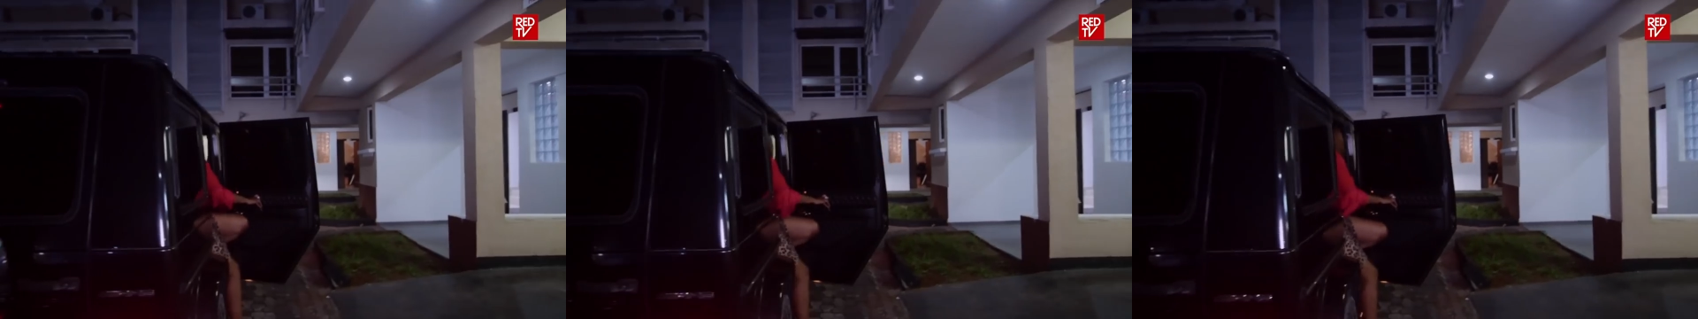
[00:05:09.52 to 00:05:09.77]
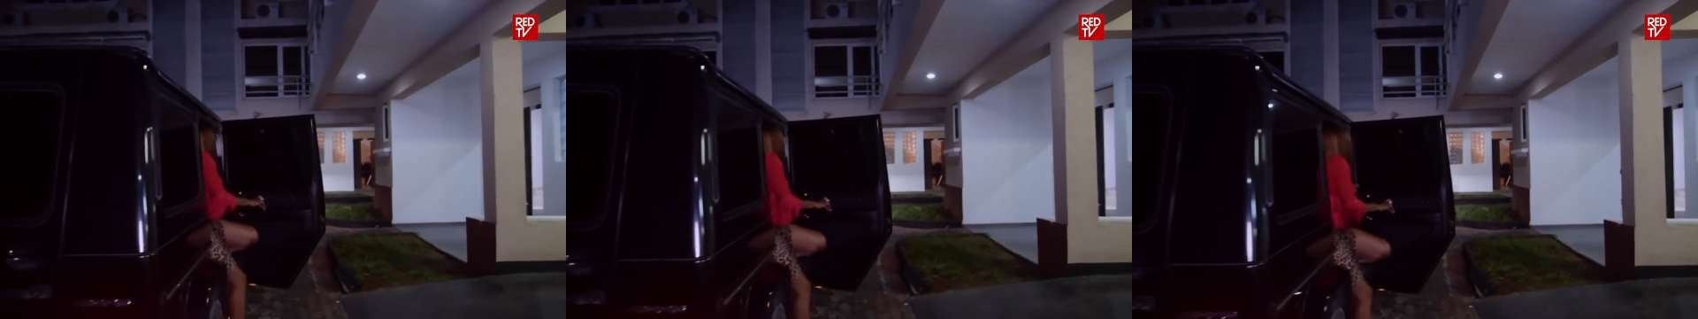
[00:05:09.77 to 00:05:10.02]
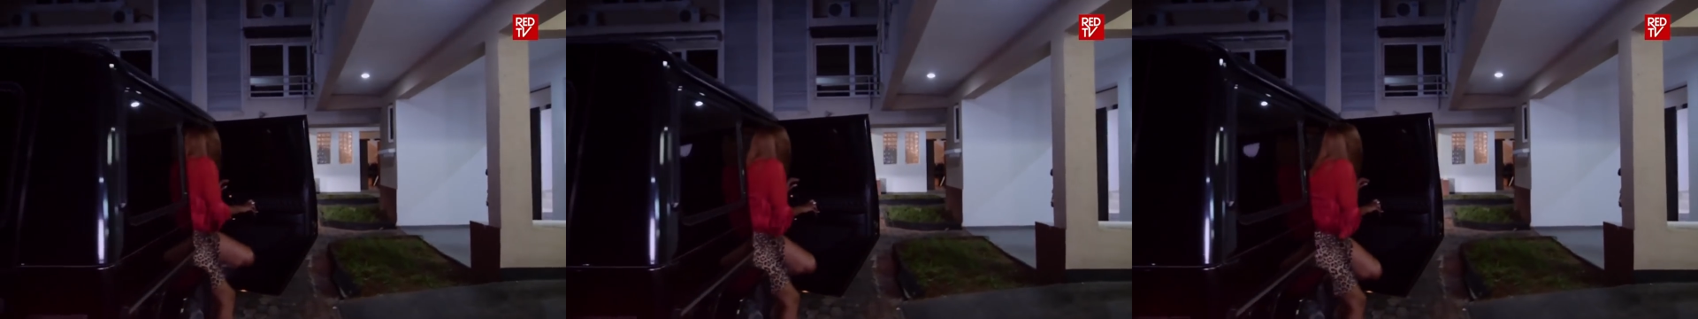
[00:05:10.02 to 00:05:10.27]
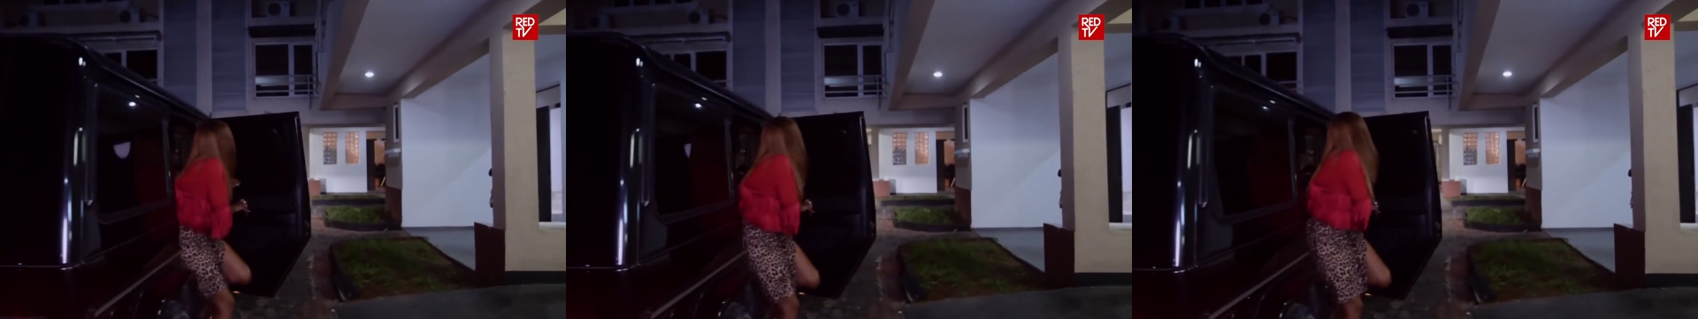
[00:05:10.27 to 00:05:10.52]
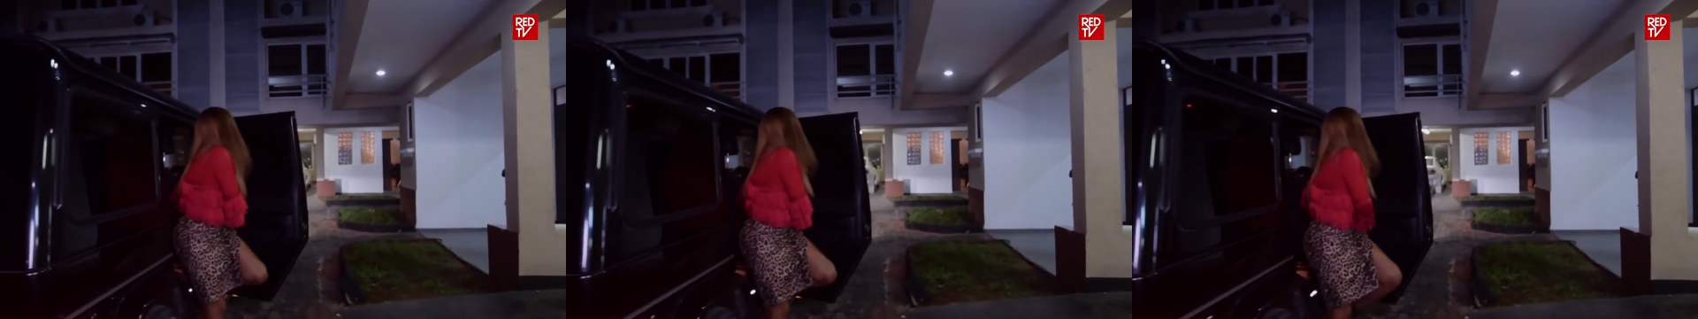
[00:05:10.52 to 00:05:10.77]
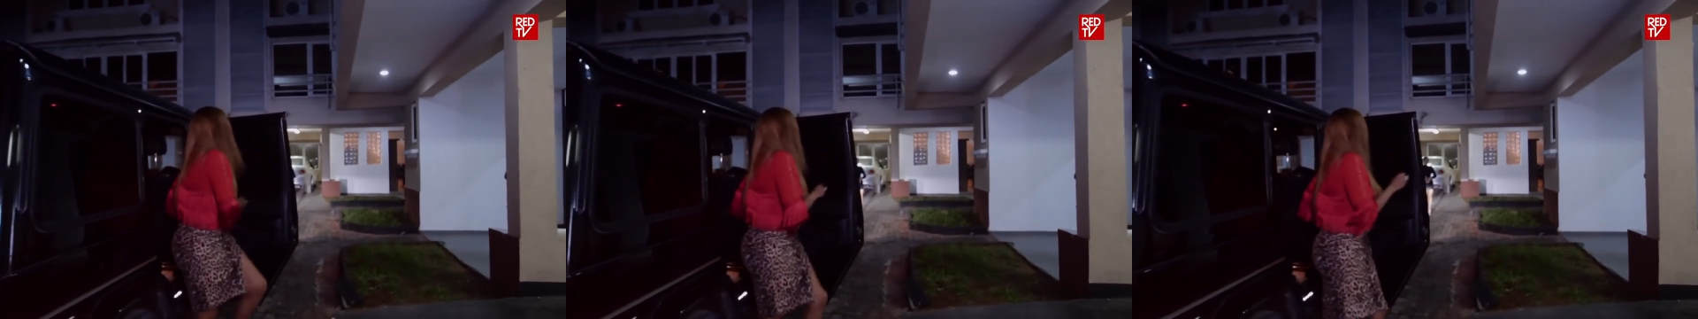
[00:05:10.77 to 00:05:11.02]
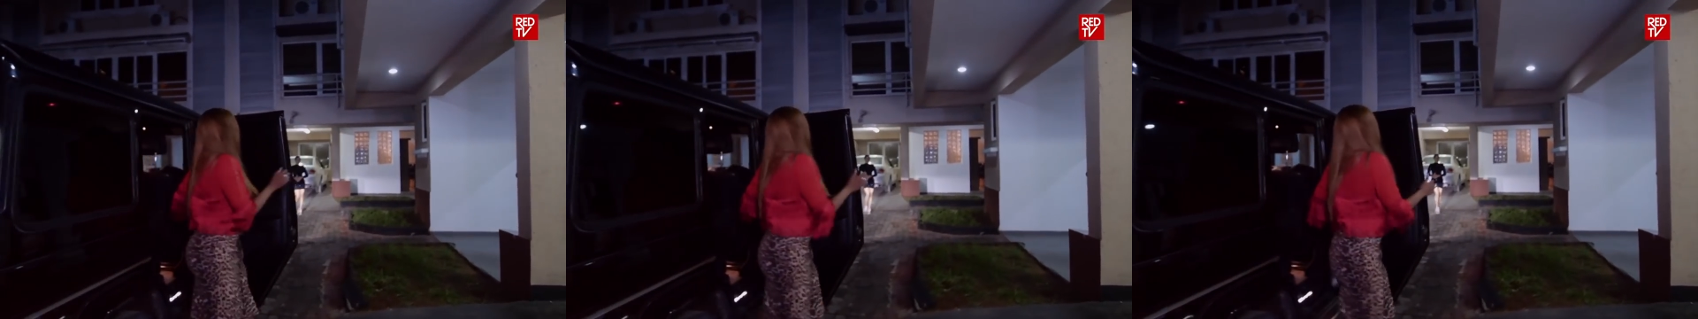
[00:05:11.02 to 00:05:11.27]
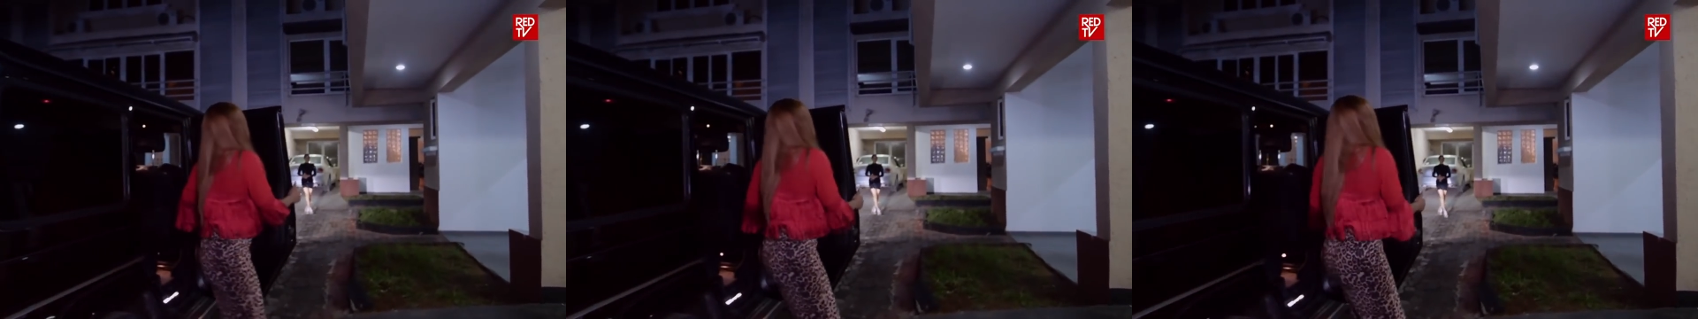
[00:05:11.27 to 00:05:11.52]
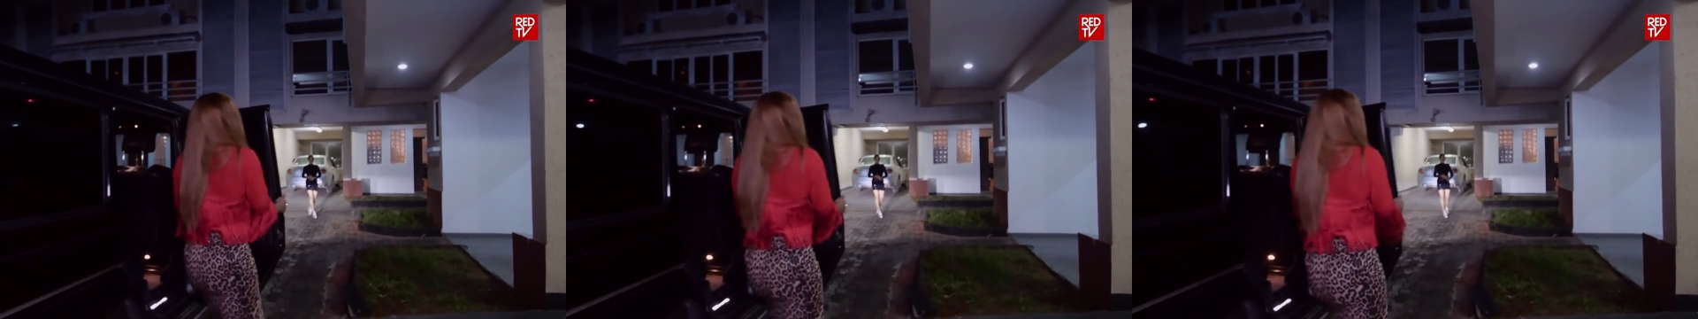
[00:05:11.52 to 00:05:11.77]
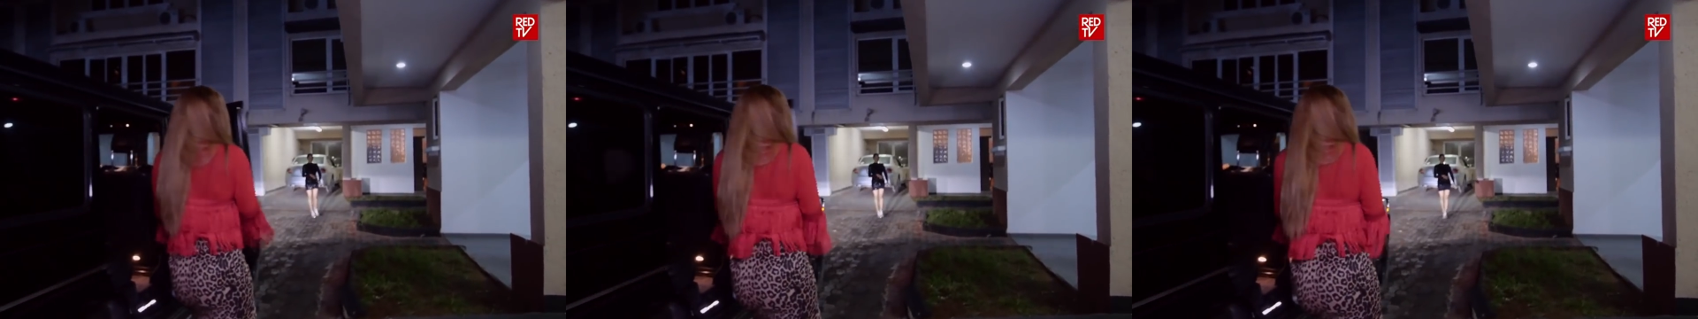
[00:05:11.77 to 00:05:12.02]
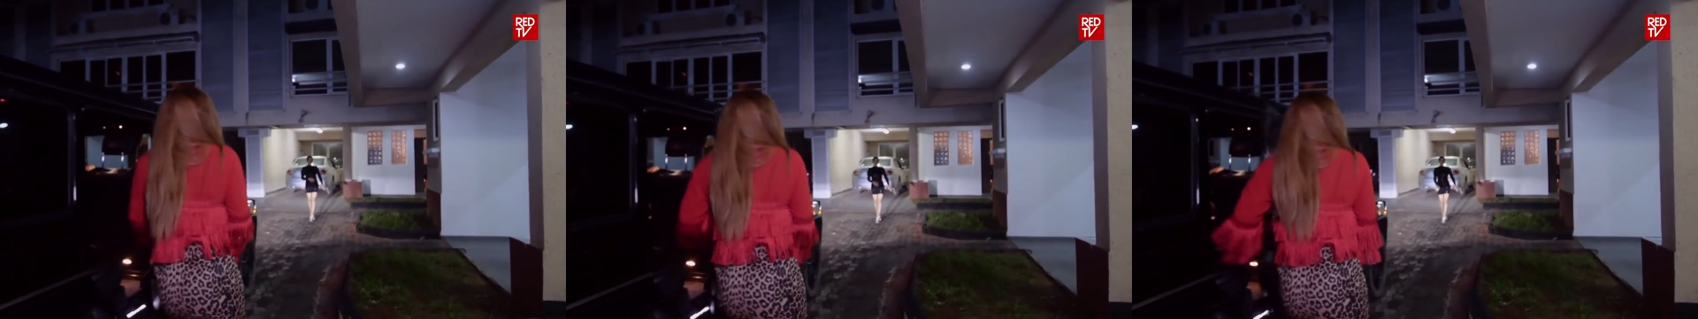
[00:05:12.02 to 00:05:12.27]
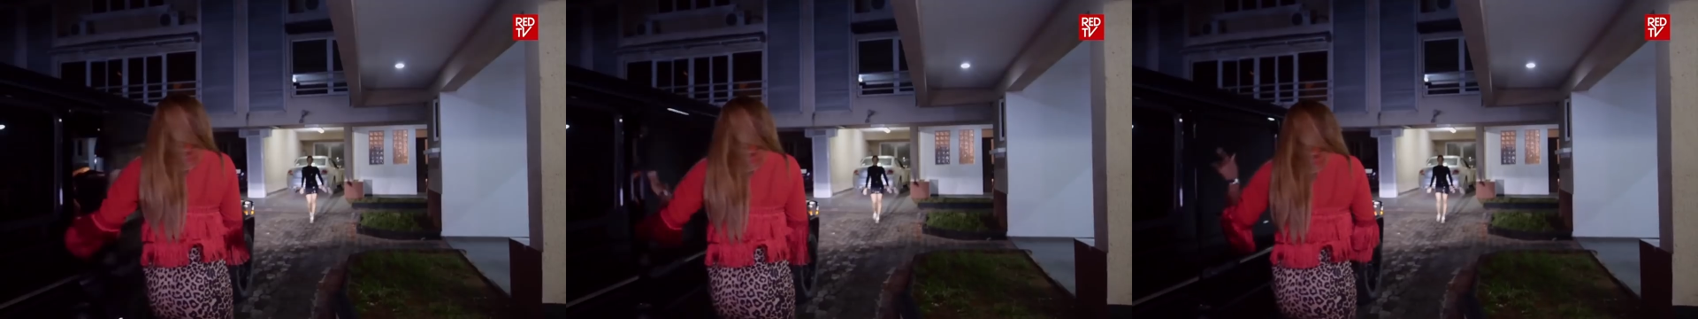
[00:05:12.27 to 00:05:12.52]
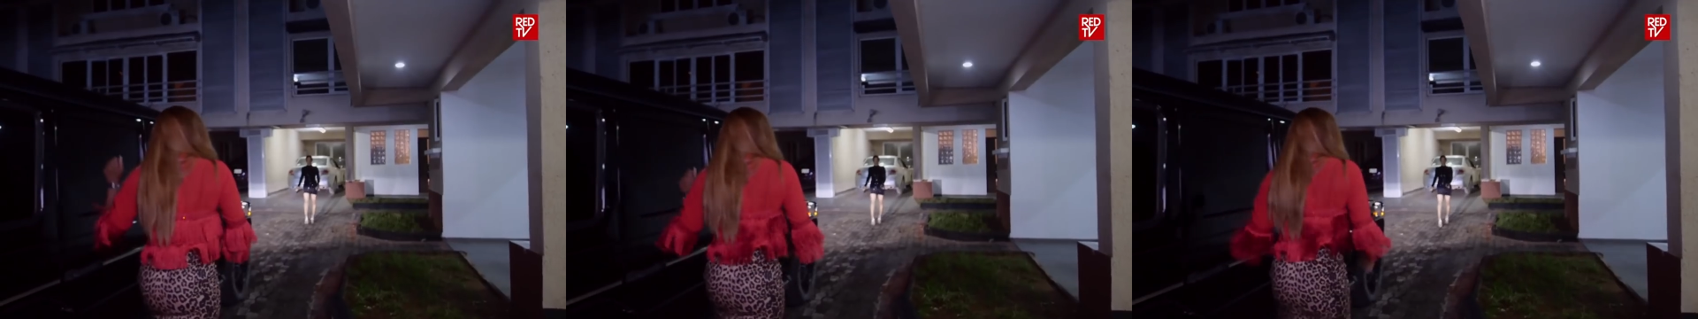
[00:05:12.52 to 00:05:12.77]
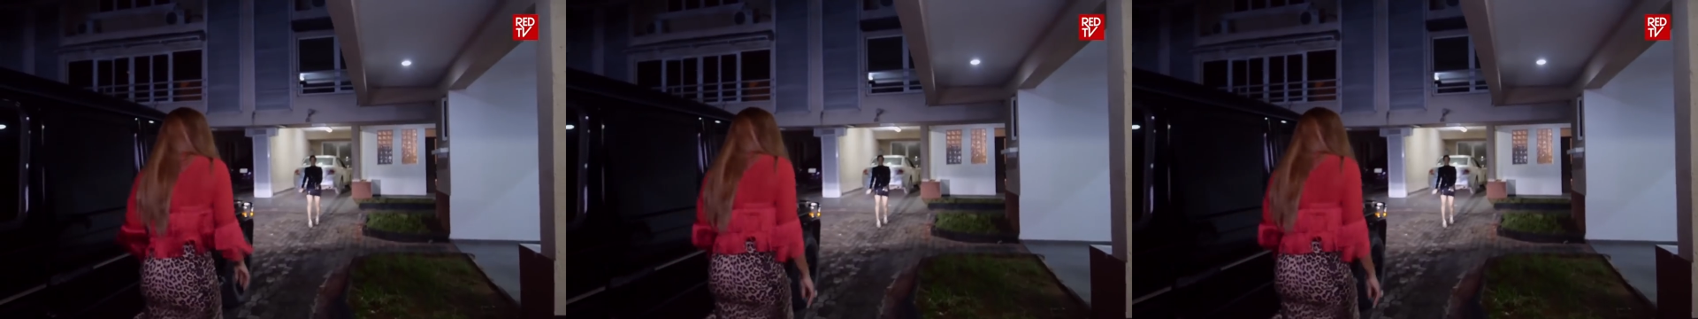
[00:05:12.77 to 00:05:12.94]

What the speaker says: No face is visible, so there are no lips to read.